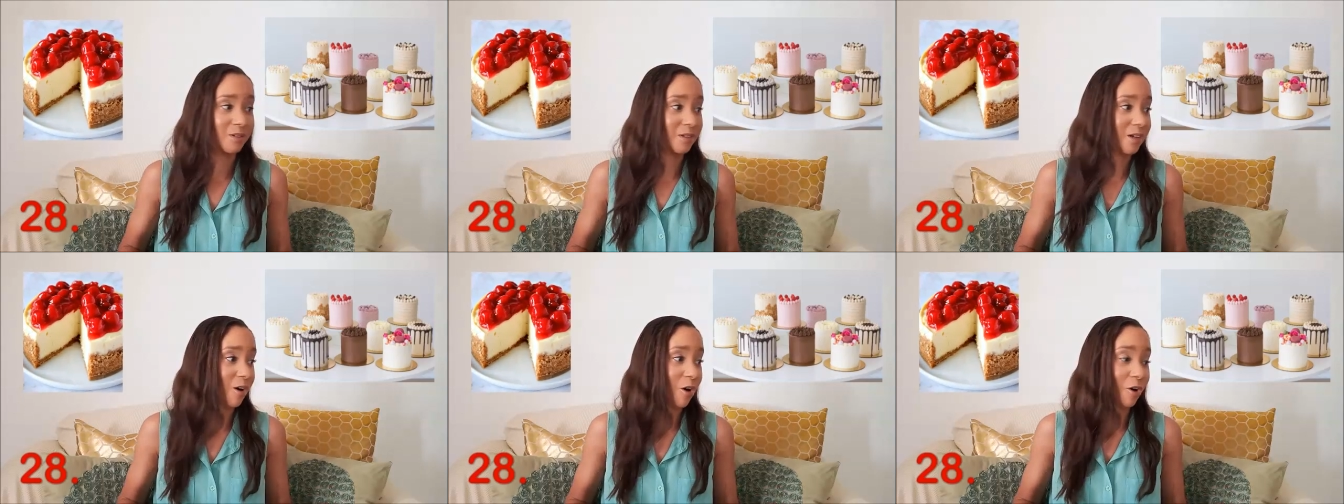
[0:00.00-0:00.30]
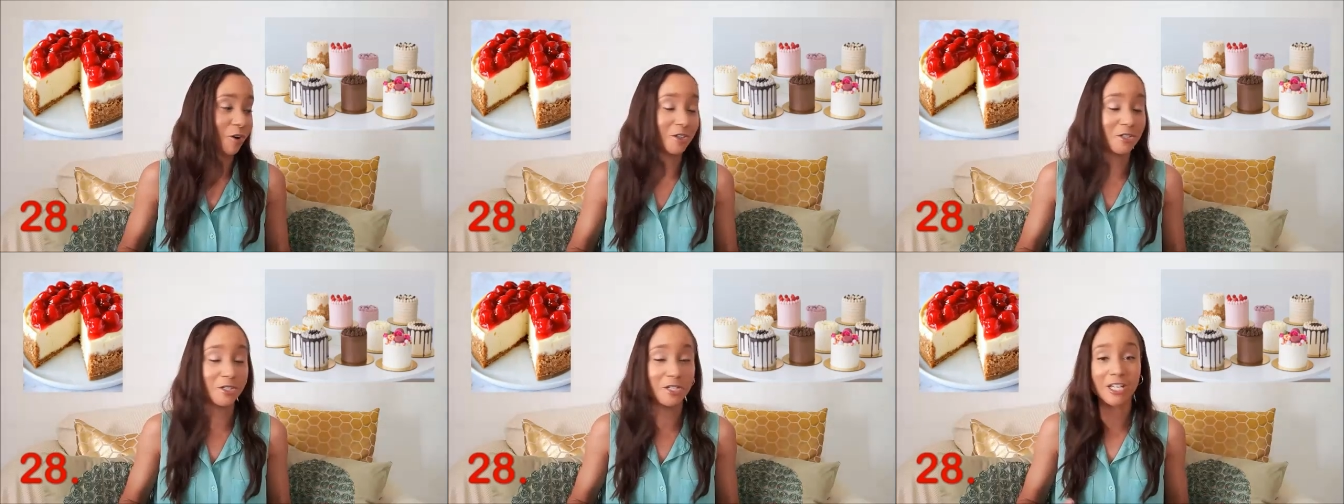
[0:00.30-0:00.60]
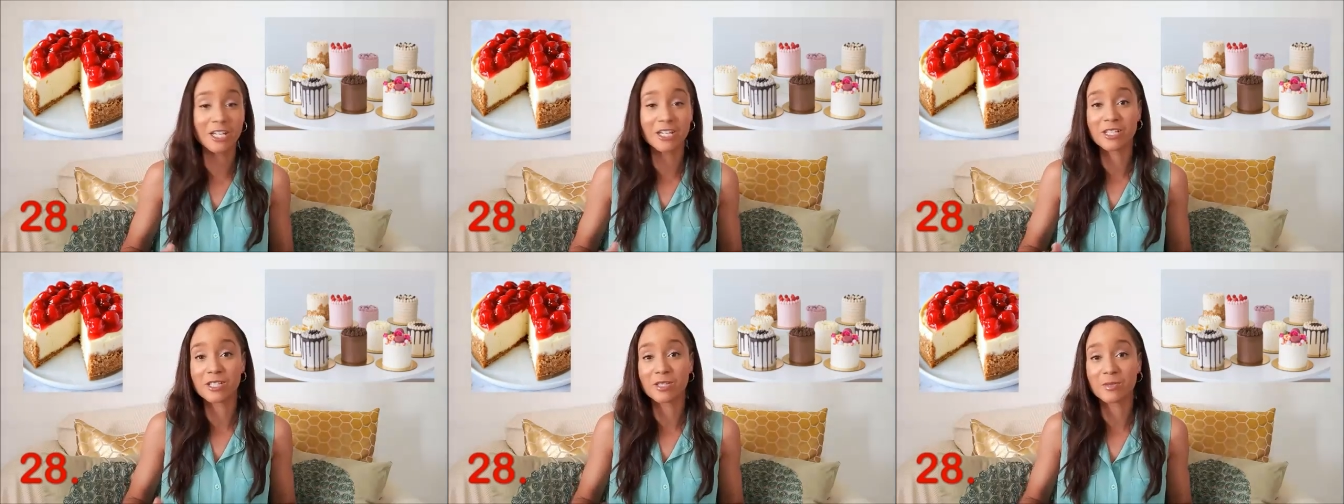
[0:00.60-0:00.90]
orange
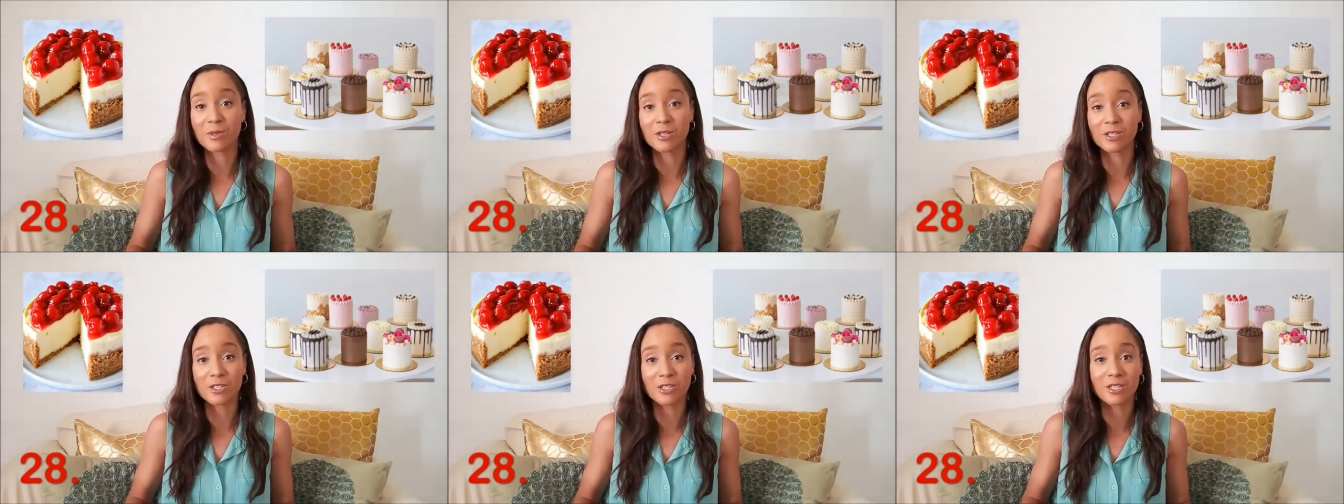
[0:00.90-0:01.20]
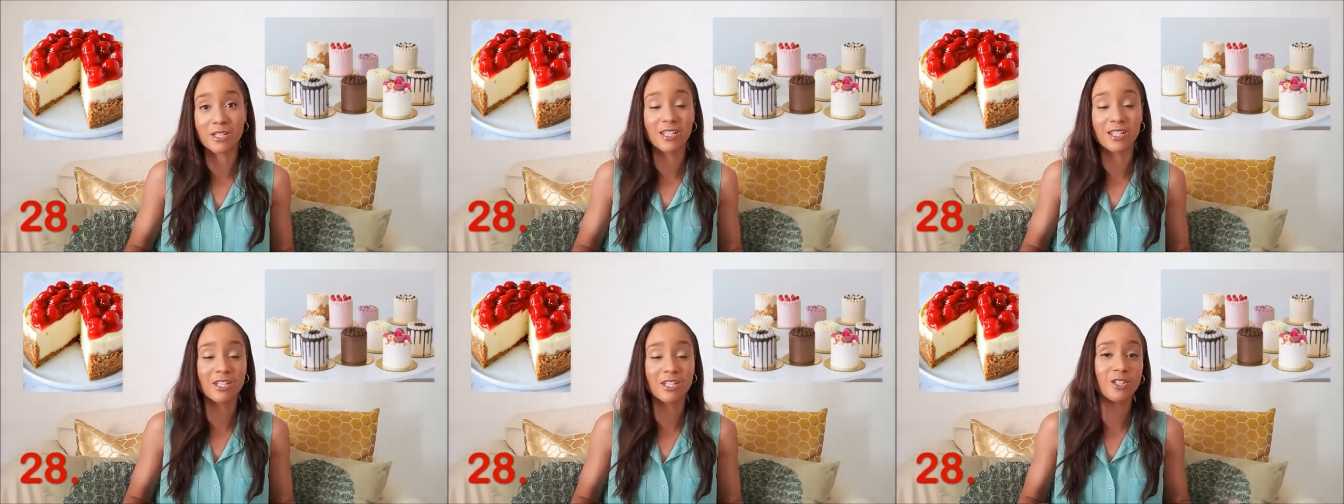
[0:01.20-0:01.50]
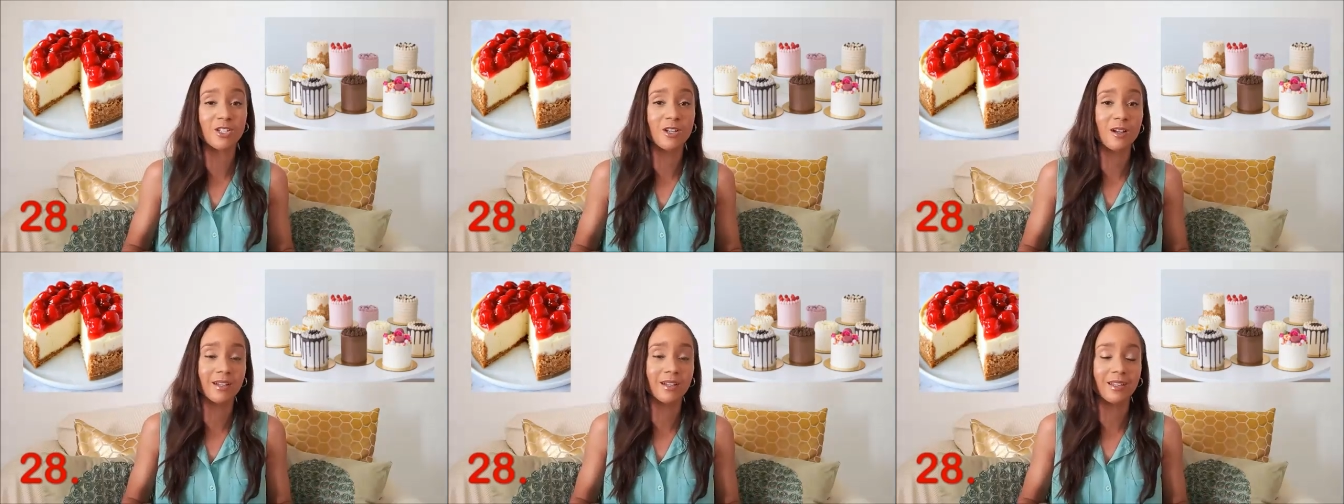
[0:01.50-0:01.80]
cake, sponge cake,
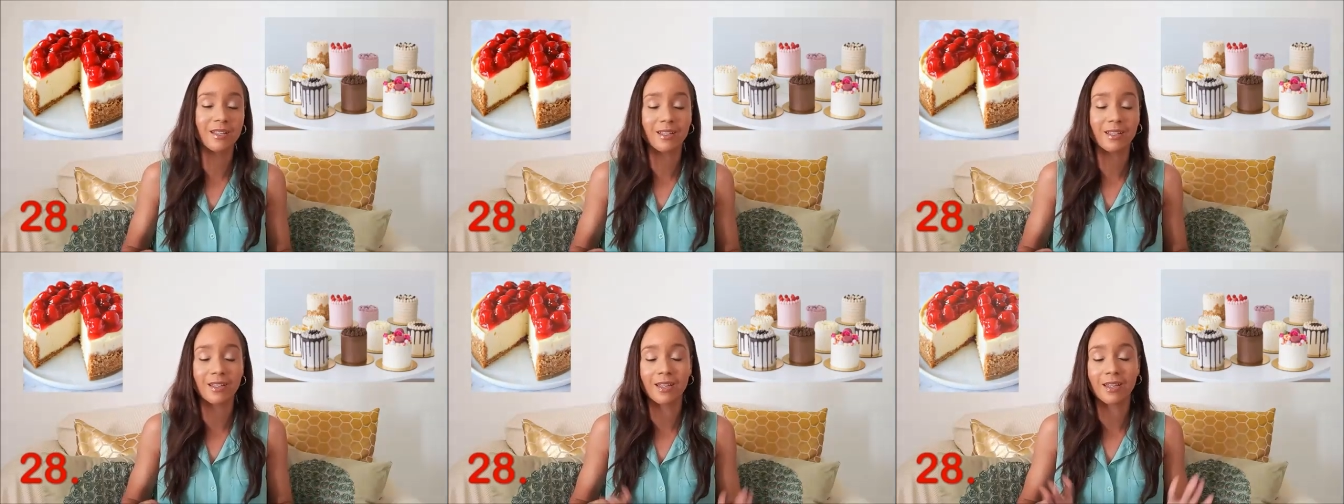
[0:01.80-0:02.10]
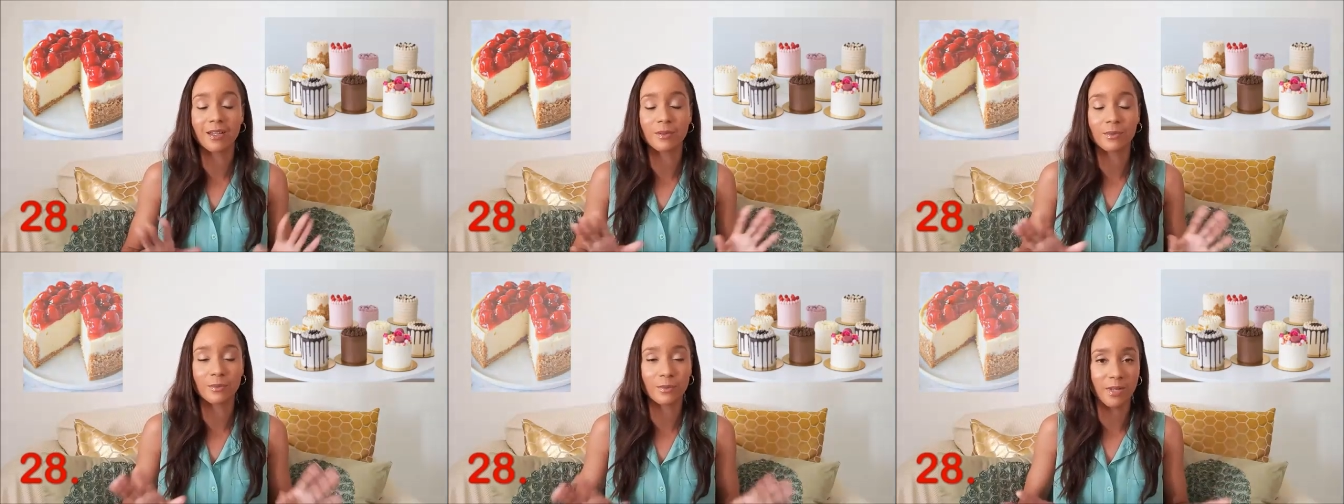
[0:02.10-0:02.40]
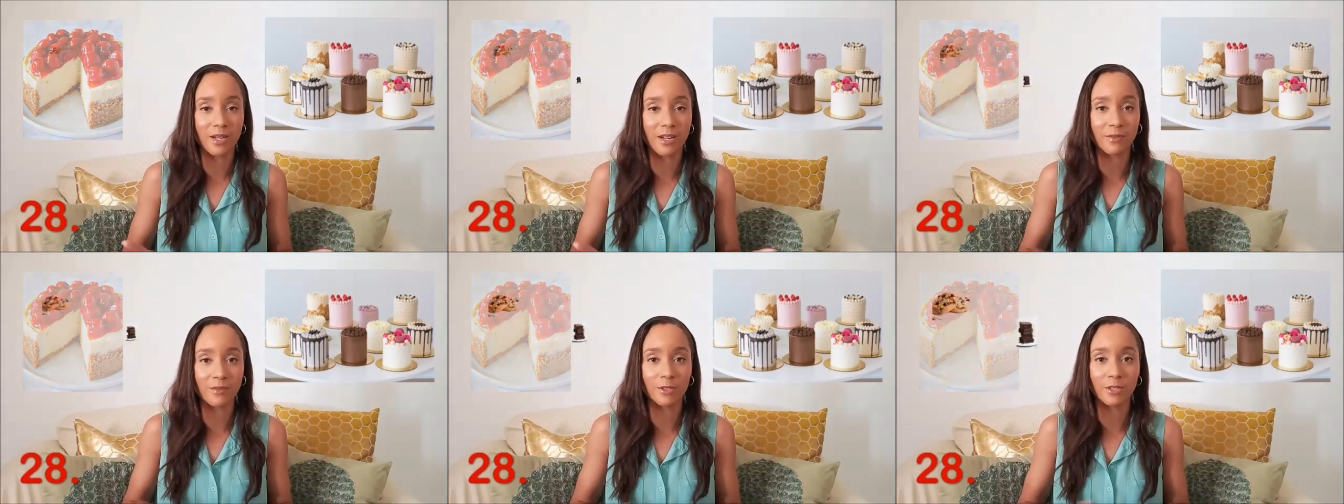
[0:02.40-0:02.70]
chocolate cake,
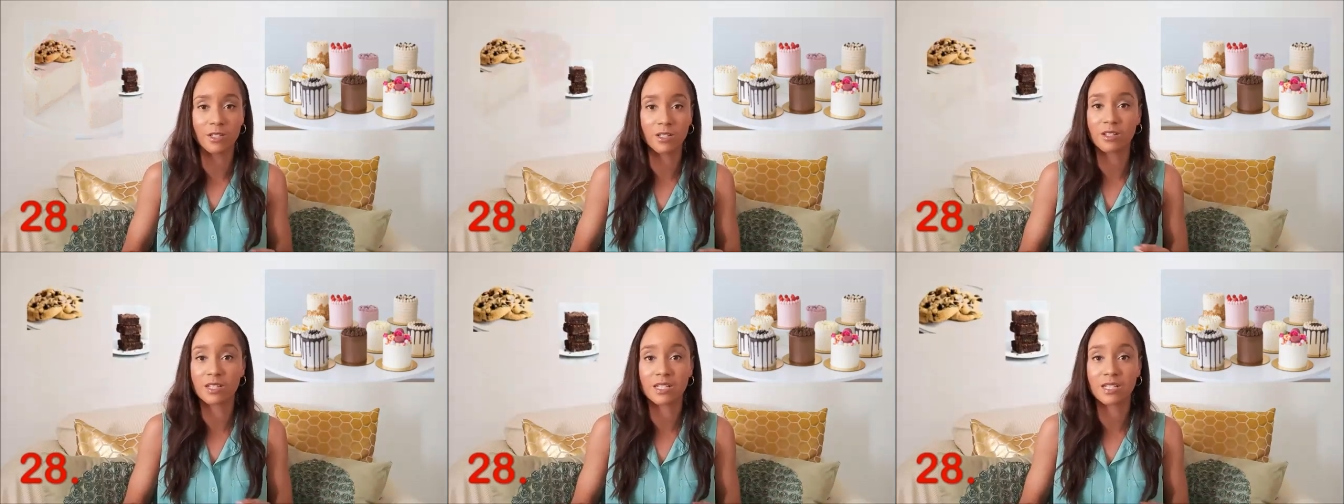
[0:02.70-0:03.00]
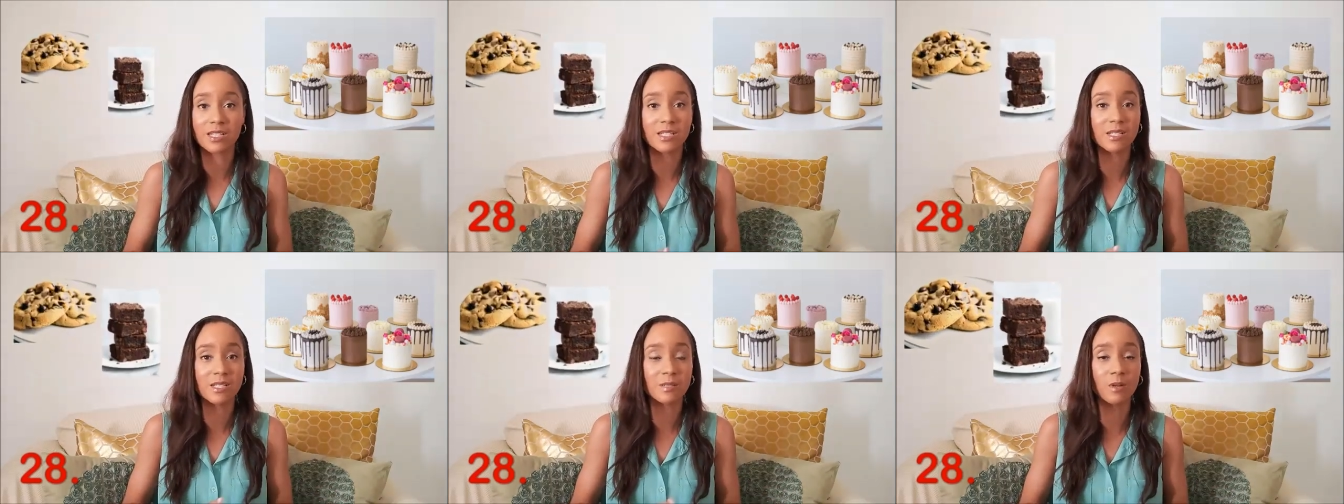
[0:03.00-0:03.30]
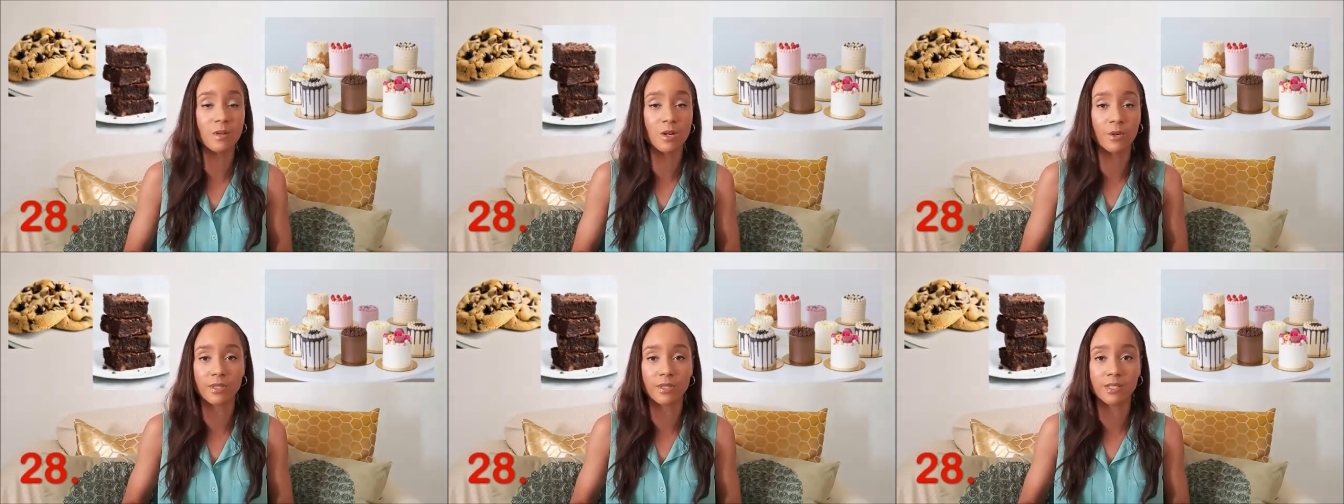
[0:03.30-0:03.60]
whatever, cookies,
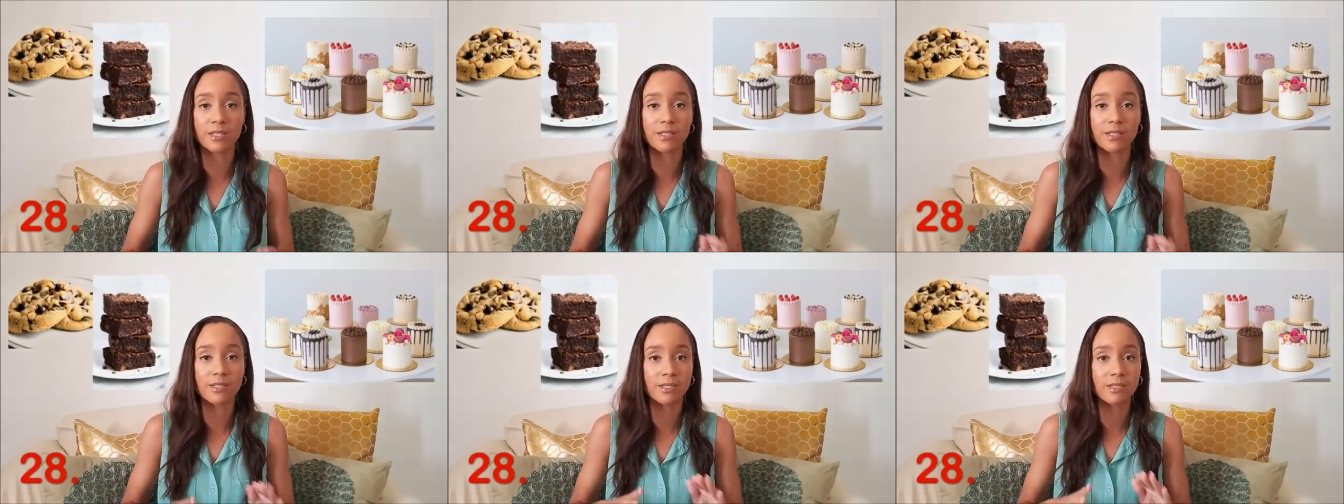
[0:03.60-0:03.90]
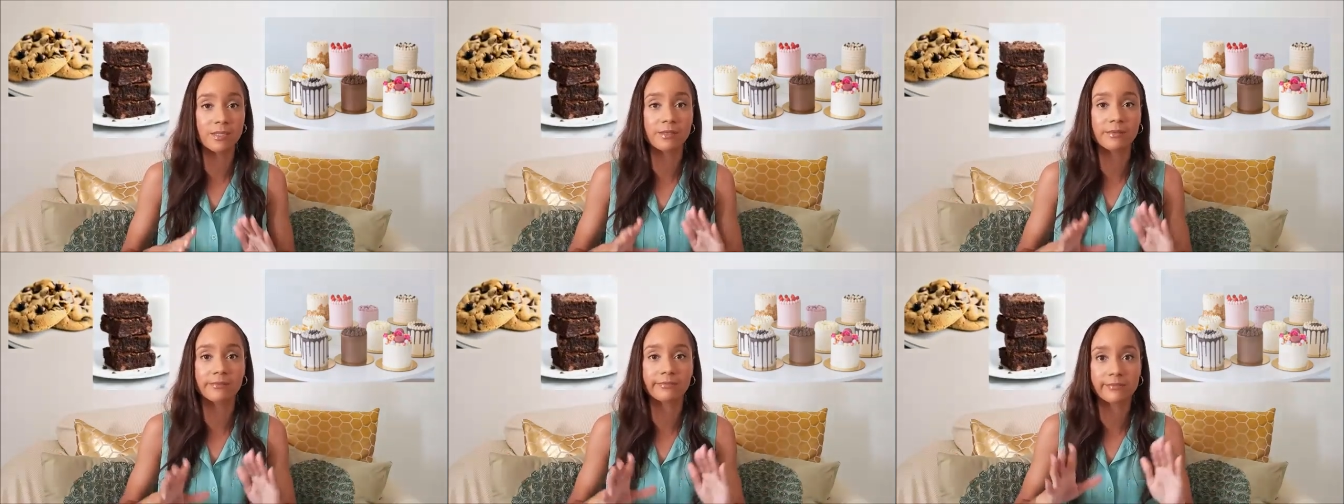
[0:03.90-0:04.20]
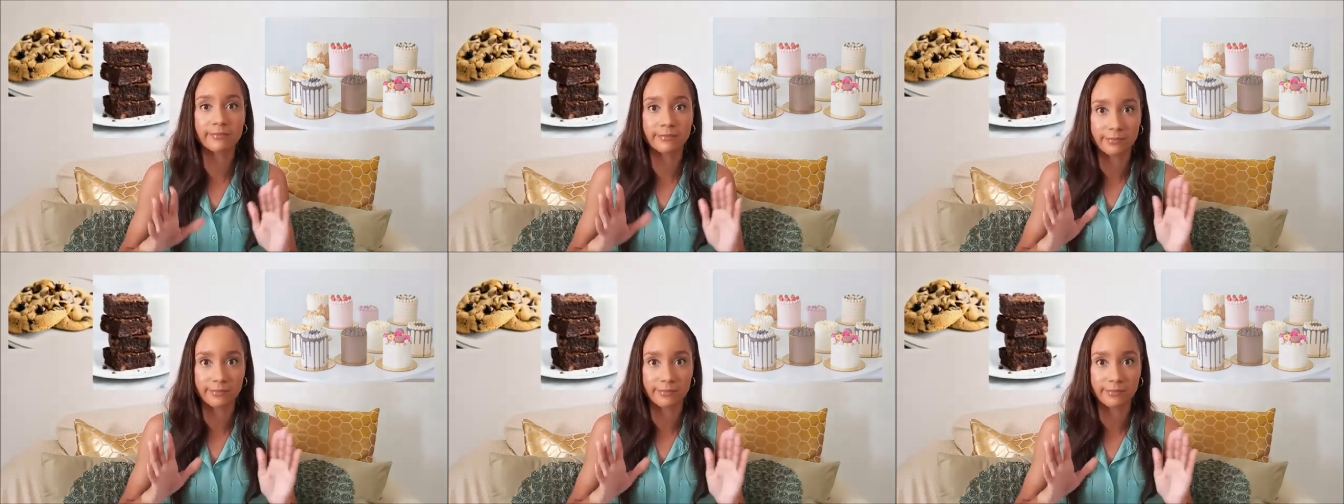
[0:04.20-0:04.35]
brownies,